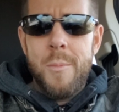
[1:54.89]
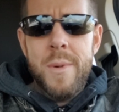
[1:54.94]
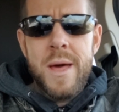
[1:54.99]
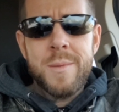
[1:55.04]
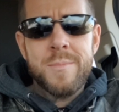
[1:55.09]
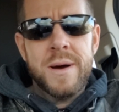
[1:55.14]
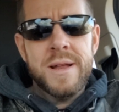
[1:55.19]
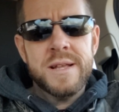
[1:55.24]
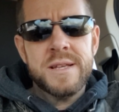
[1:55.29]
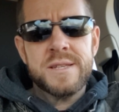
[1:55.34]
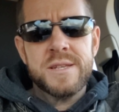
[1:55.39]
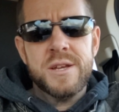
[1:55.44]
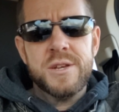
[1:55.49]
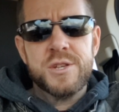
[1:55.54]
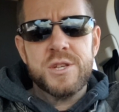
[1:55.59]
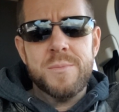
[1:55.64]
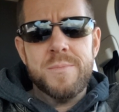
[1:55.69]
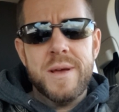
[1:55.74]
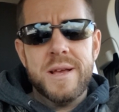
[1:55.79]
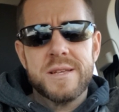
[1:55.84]
make my
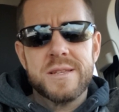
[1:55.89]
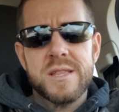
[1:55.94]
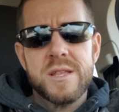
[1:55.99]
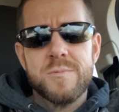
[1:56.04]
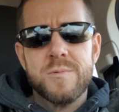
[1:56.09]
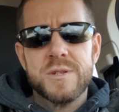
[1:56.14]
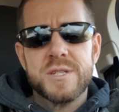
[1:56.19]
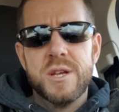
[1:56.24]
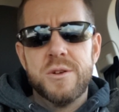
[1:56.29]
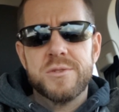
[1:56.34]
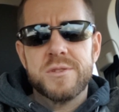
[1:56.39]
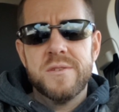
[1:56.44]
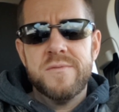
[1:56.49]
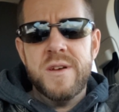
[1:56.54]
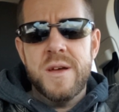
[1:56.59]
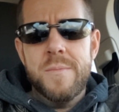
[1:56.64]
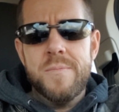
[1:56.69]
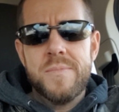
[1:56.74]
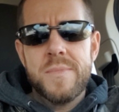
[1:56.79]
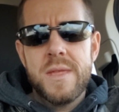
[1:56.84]
decision based on the result of
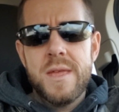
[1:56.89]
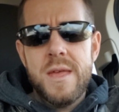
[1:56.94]
it.